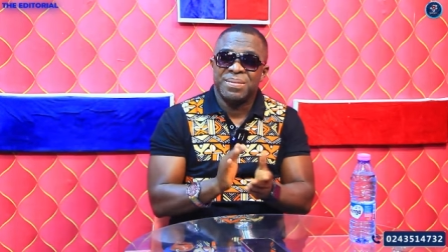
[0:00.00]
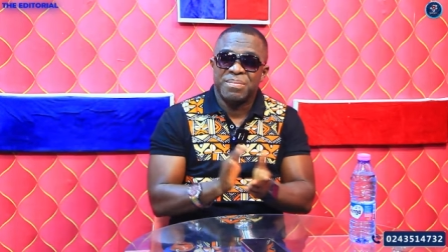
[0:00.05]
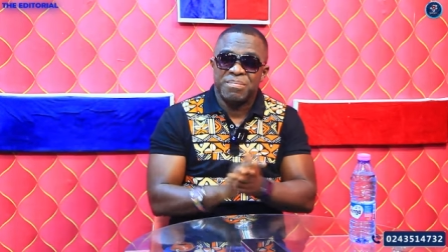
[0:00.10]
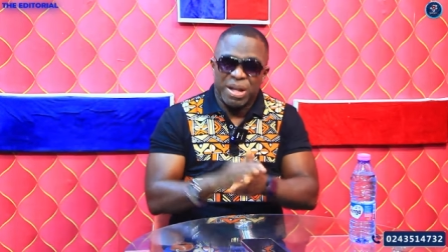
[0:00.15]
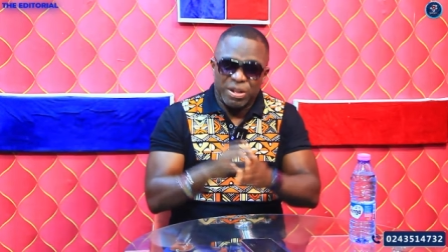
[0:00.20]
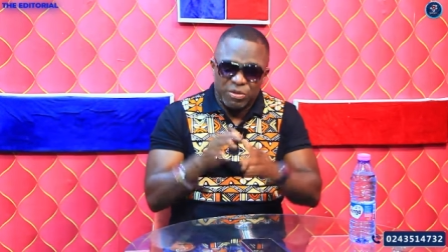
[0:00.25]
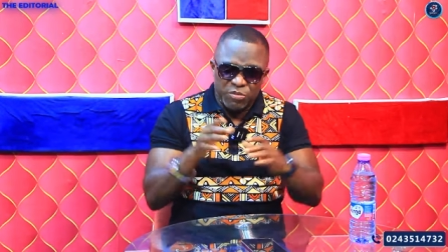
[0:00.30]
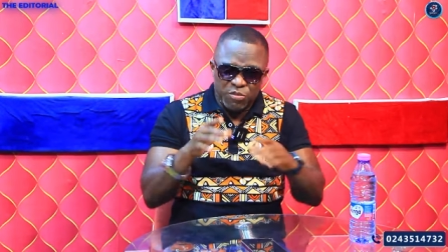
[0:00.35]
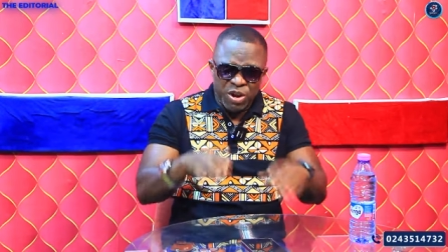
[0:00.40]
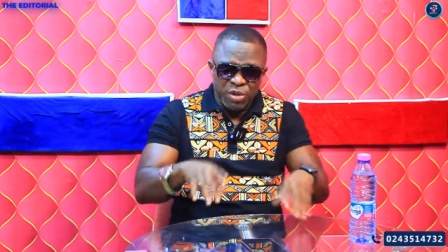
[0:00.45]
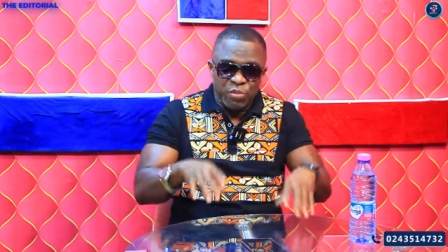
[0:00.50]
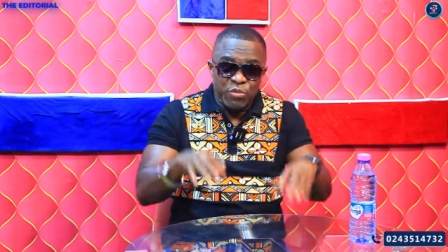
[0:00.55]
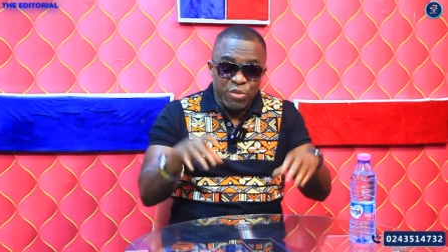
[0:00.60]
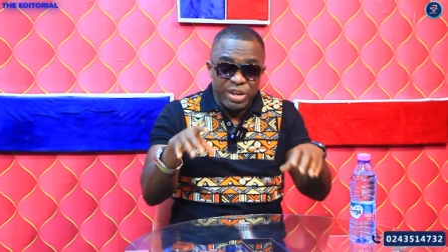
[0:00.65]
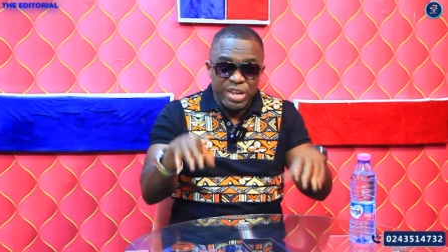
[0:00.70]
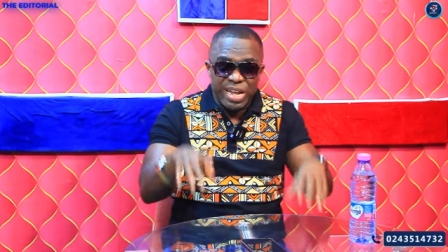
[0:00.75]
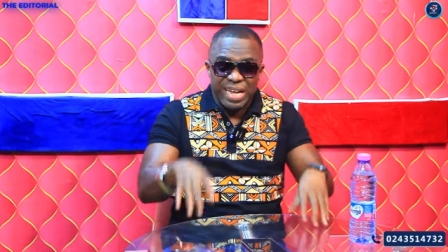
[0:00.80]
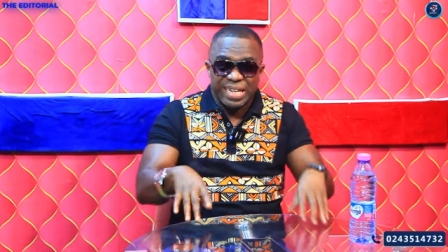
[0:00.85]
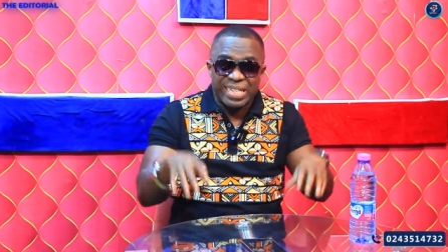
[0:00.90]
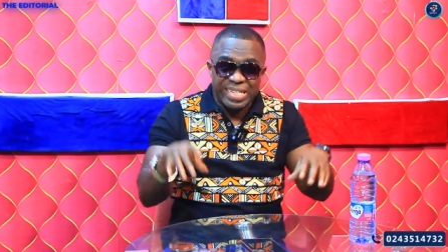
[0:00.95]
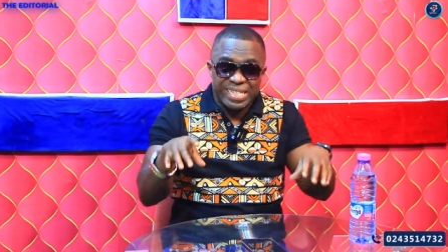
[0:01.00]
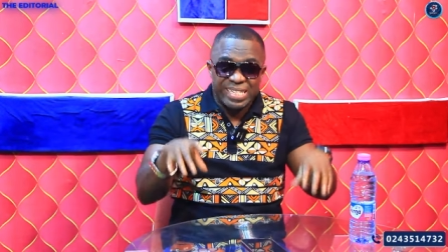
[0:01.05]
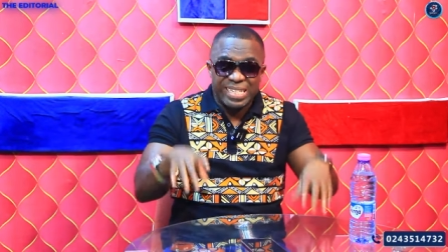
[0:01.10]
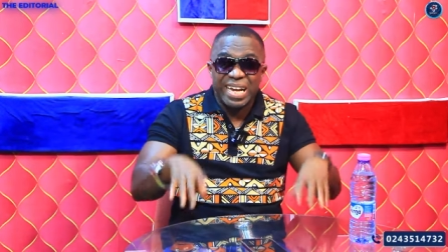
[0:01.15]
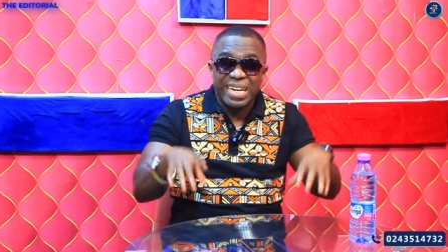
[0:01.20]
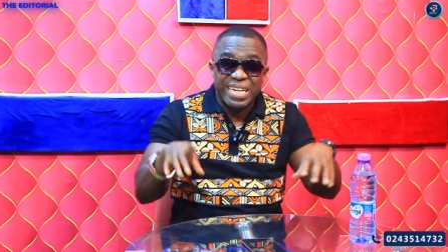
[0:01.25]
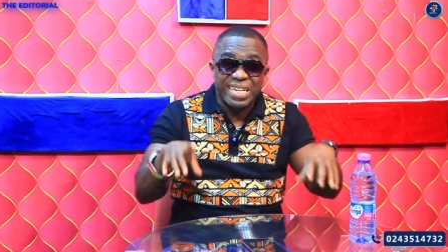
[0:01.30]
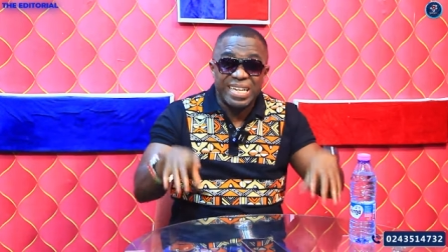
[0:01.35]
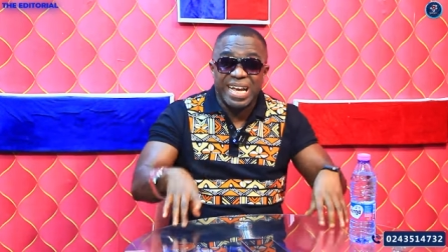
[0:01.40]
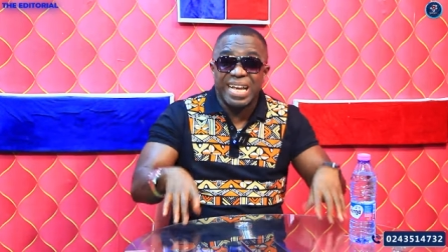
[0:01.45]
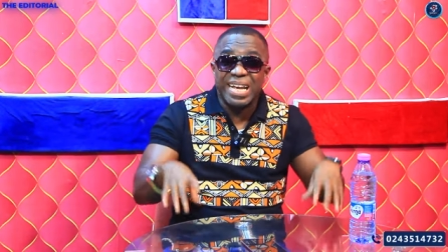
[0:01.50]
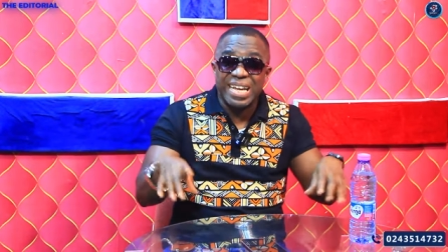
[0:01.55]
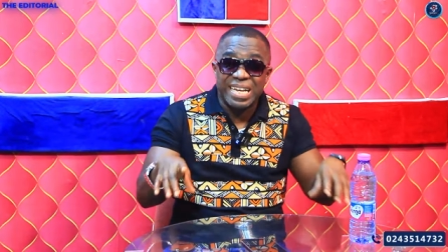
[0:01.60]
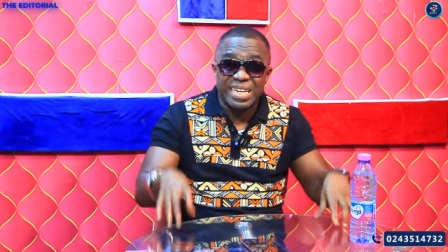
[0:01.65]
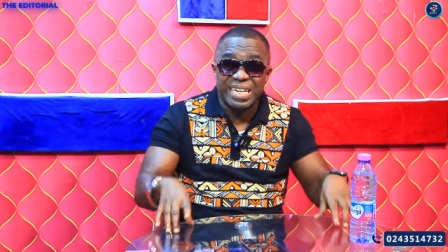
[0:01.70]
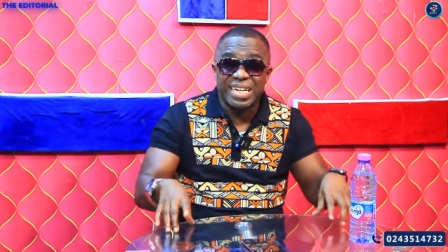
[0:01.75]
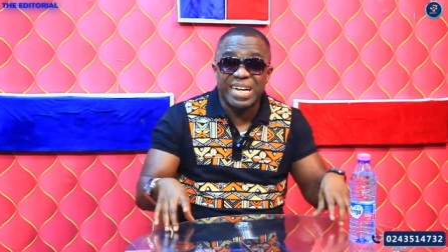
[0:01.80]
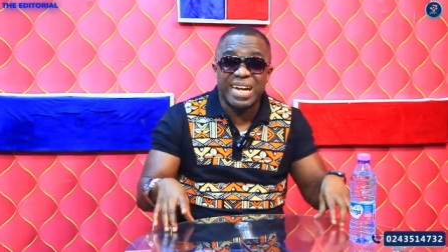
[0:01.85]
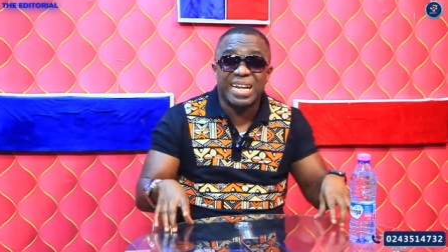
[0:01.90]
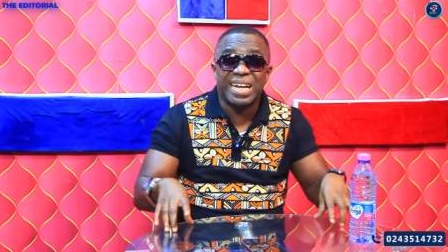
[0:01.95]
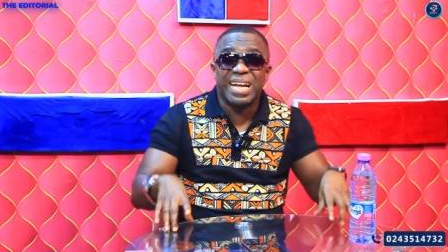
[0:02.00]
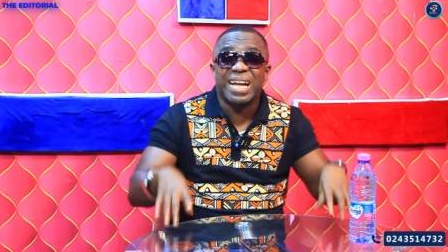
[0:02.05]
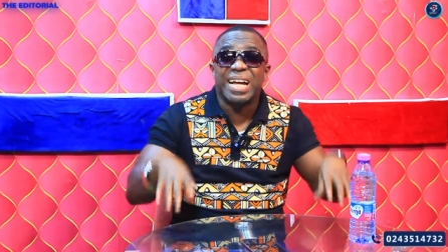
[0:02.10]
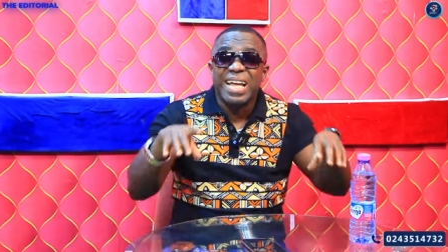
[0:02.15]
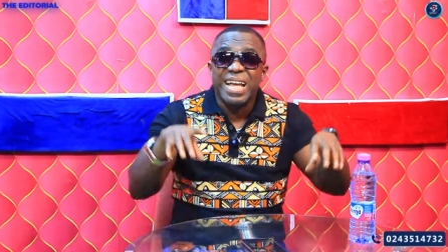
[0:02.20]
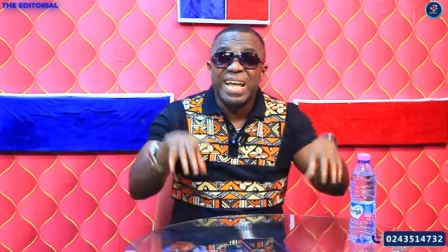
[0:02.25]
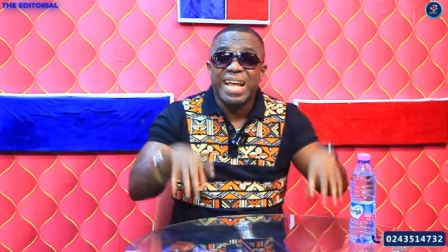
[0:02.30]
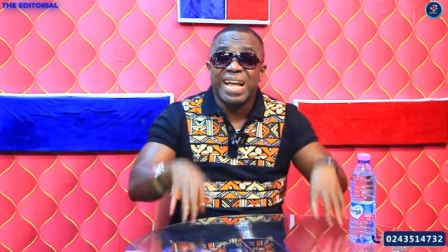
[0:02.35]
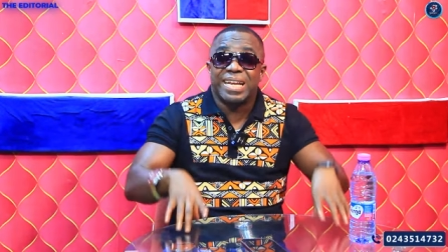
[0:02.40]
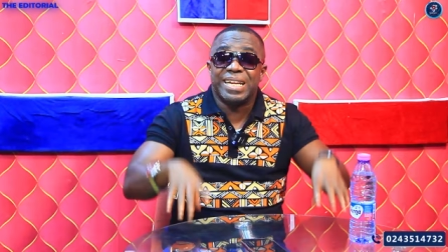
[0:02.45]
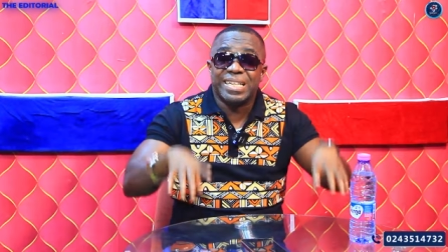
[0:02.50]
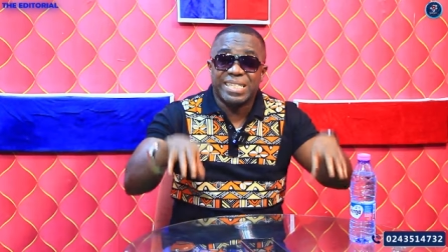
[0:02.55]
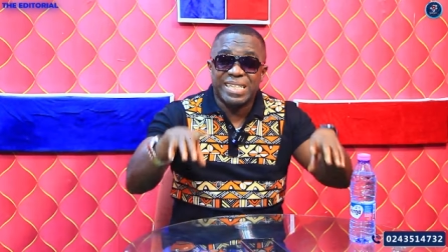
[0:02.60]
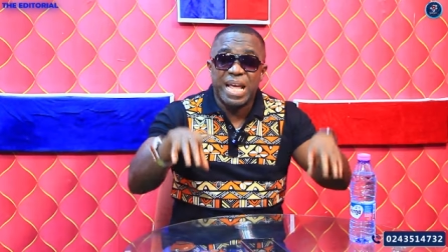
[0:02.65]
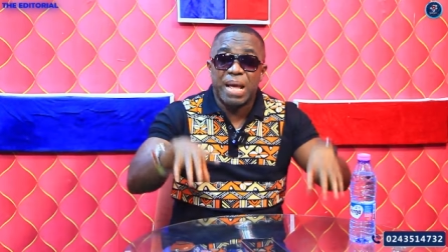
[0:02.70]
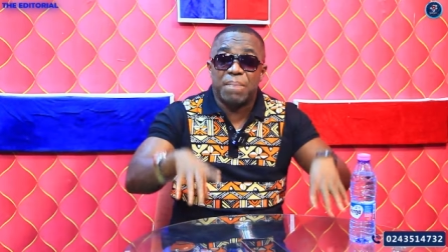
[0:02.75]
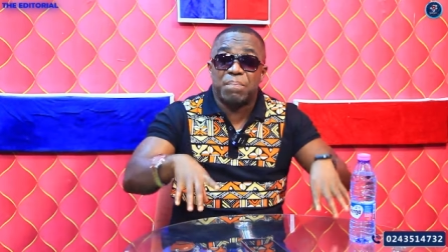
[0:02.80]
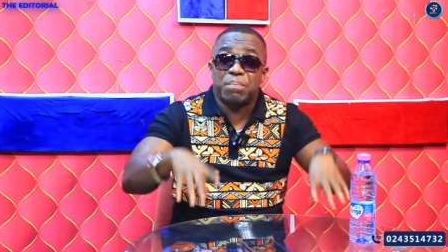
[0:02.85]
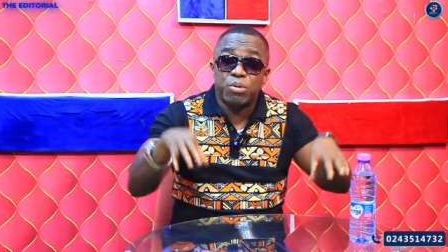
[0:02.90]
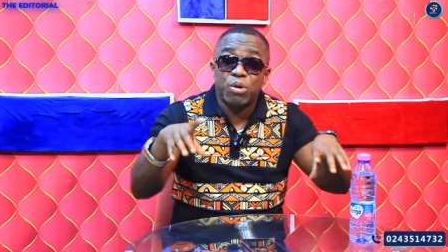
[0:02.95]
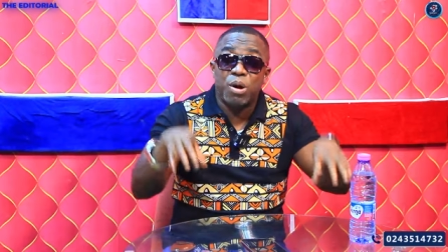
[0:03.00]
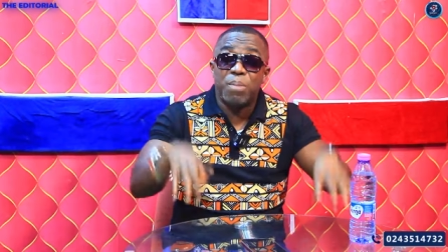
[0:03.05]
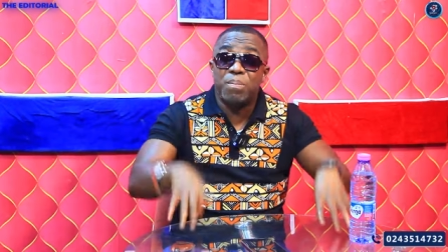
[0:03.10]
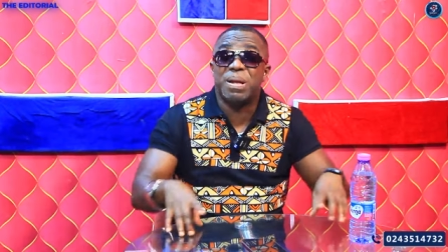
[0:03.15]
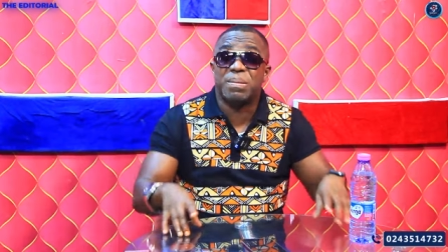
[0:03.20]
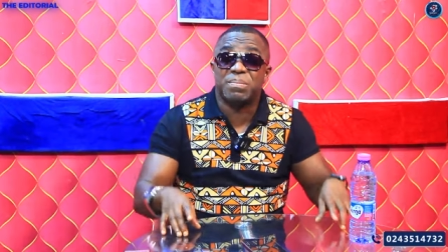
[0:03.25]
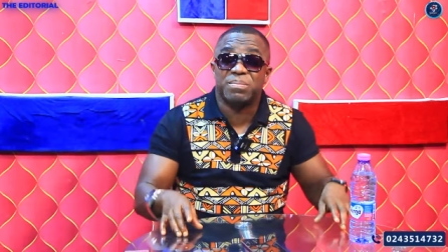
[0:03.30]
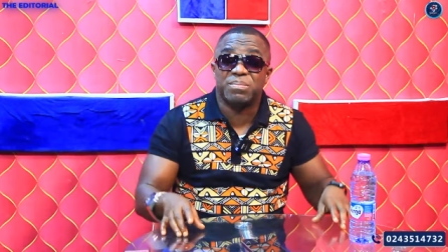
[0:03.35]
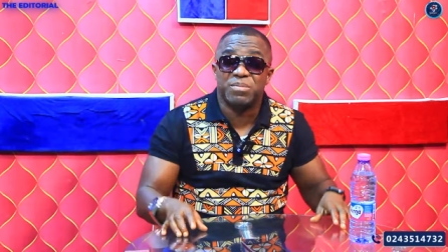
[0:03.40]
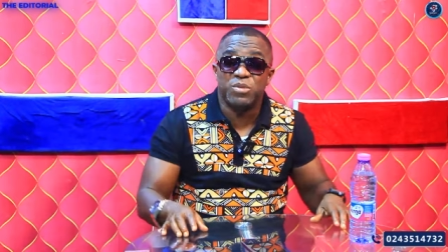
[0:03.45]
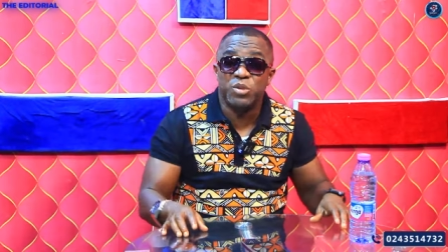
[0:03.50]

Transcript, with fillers: But when it is done here in Ghana, it is a problem.